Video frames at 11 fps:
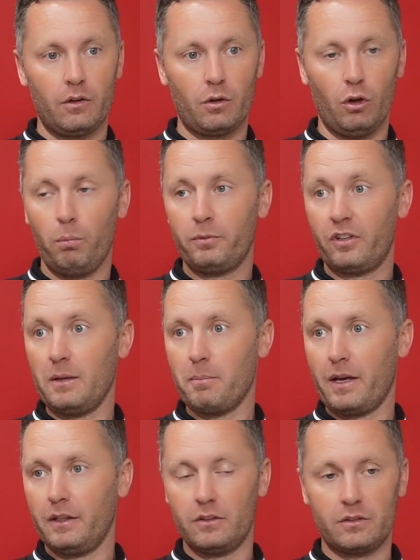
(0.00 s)
club,
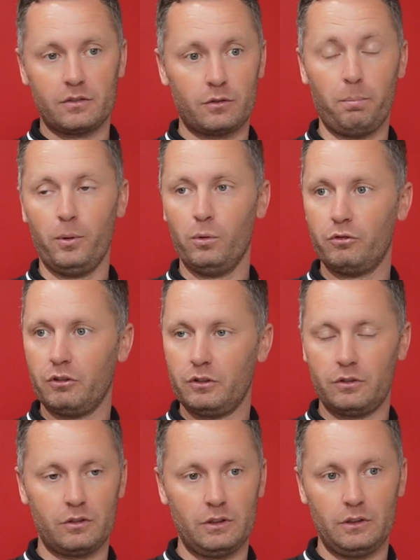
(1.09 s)
teammates,
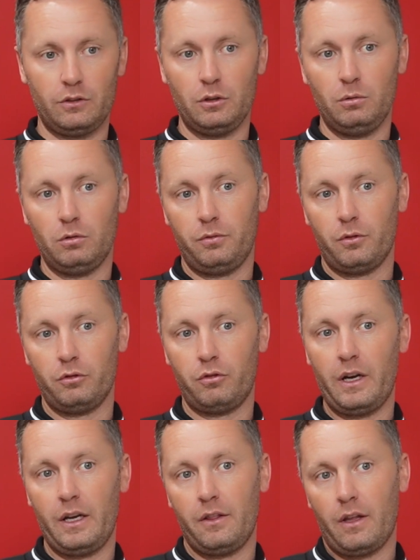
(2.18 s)
supporters, it's hugely
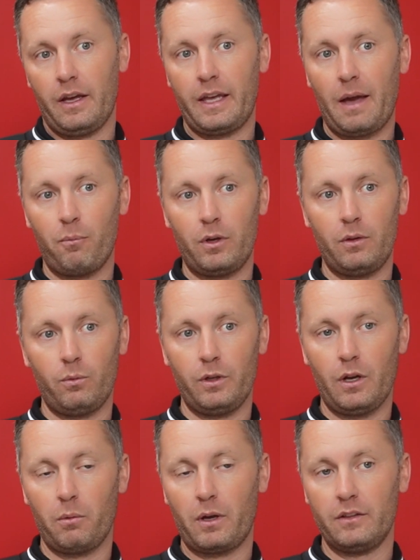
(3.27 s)
frustrating that again we, we
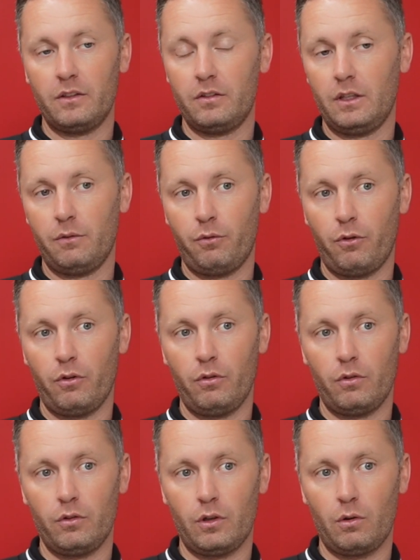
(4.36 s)
don't get to see him for
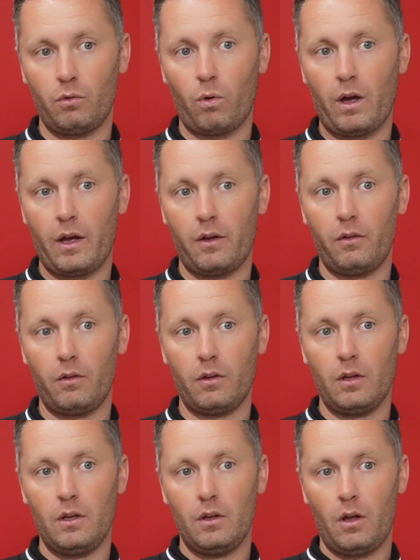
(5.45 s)
you know quite a,
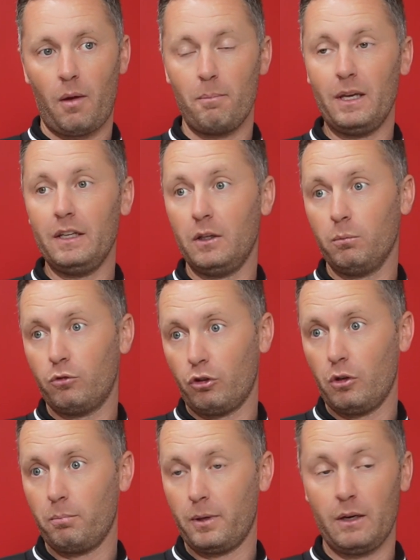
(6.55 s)
a medium
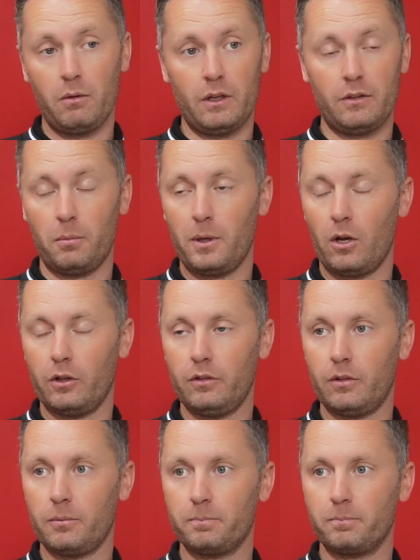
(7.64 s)
term period to be honest.